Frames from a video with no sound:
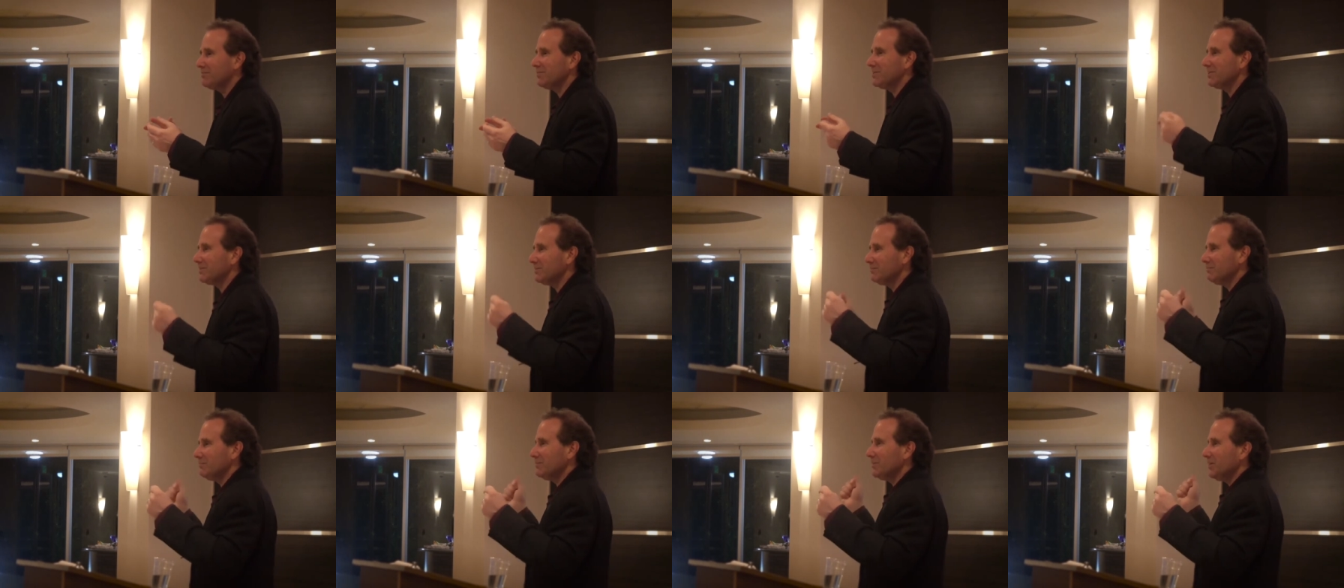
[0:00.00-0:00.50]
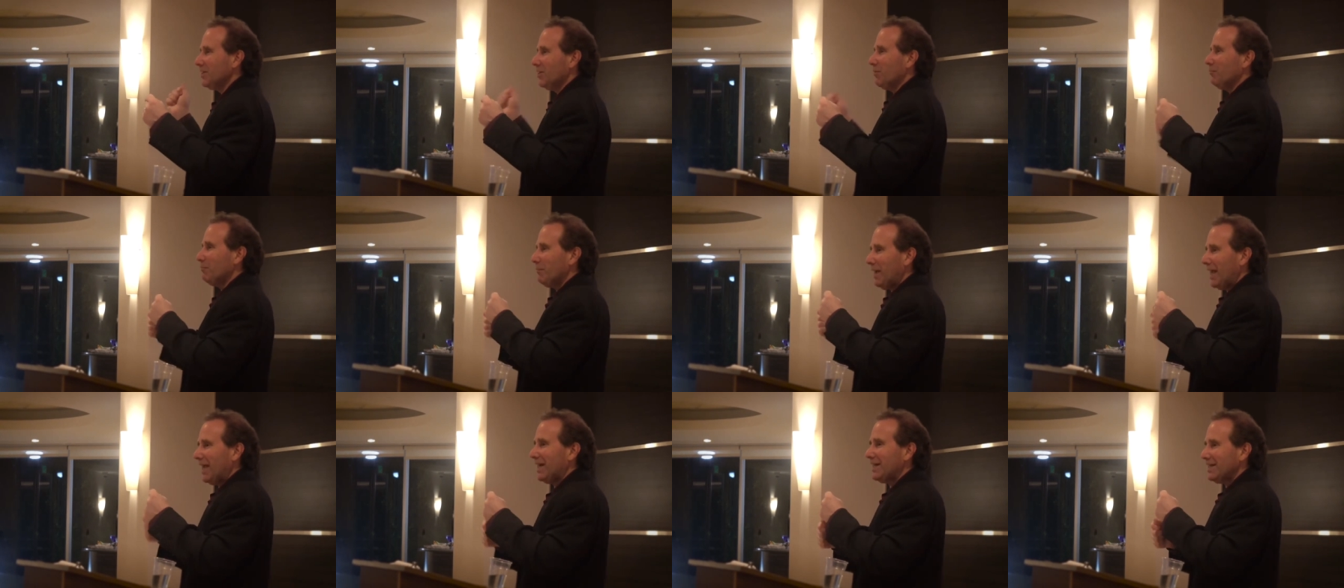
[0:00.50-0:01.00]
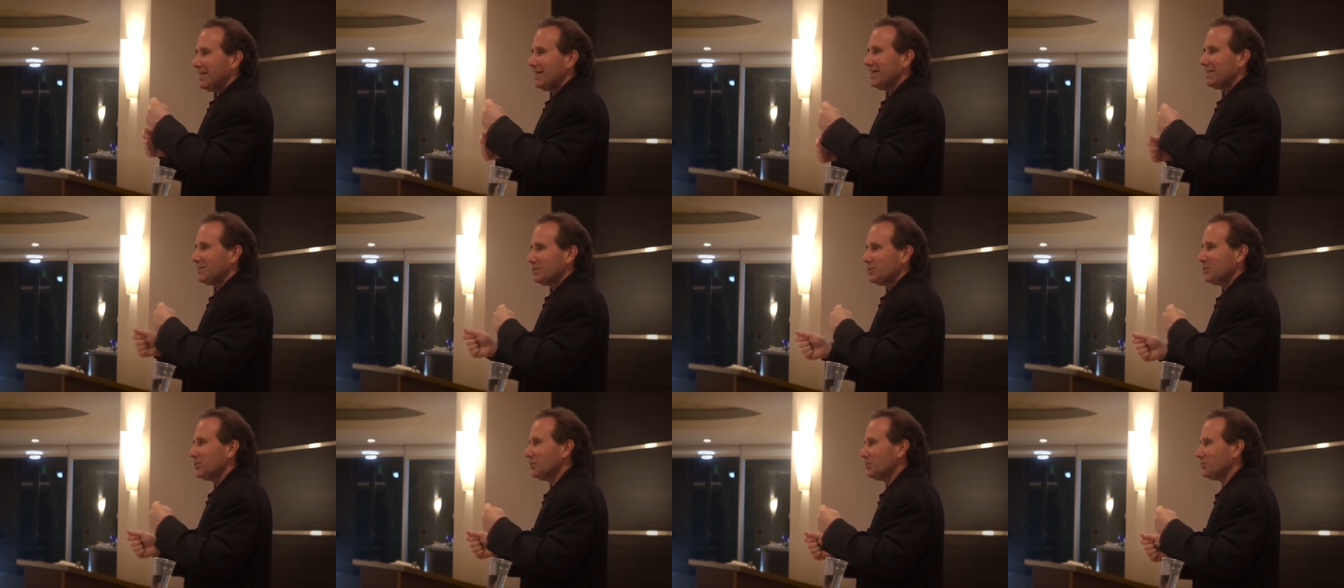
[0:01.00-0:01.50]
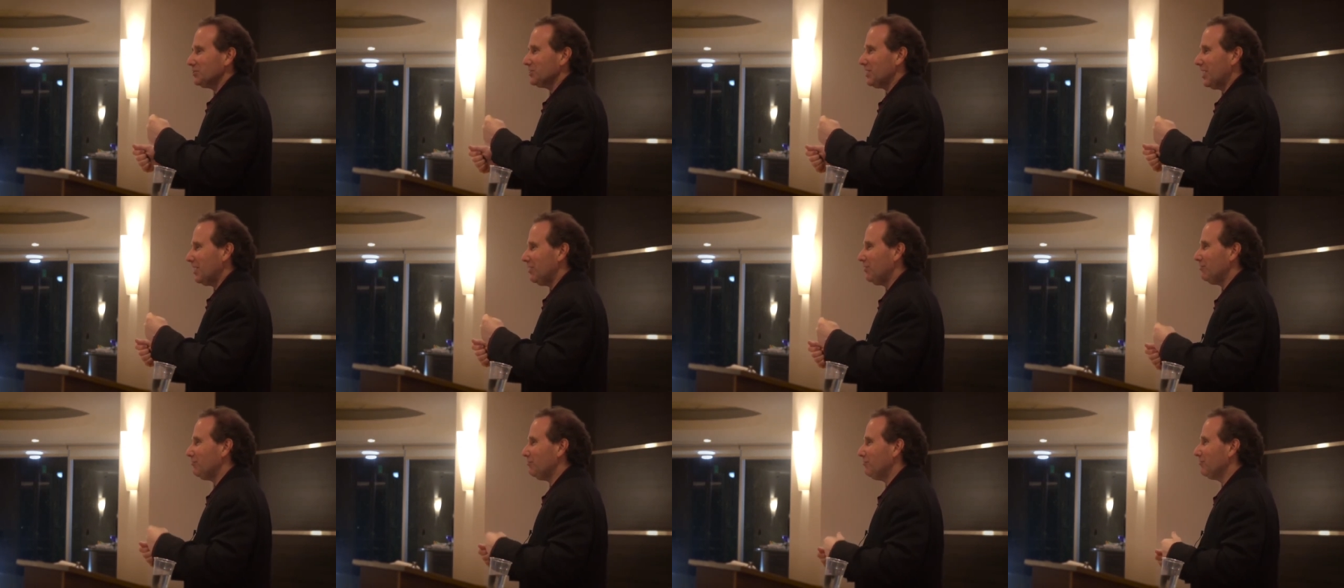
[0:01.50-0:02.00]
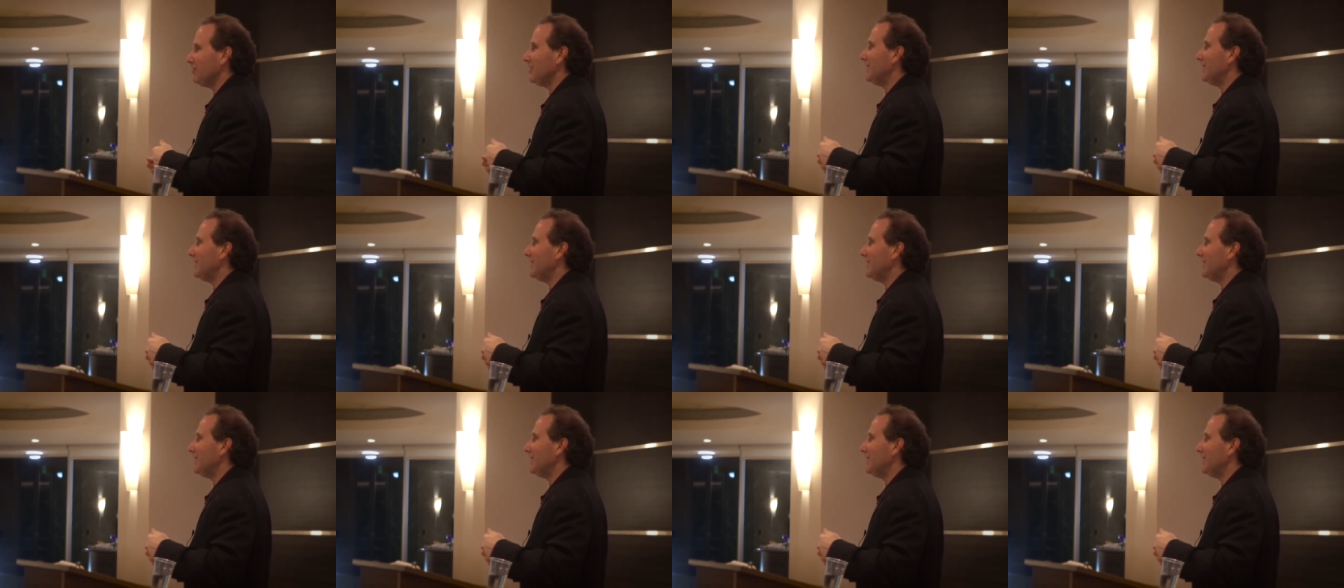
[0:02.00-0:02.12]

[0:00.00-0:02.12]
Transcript: where, you know, mailing it to yourself.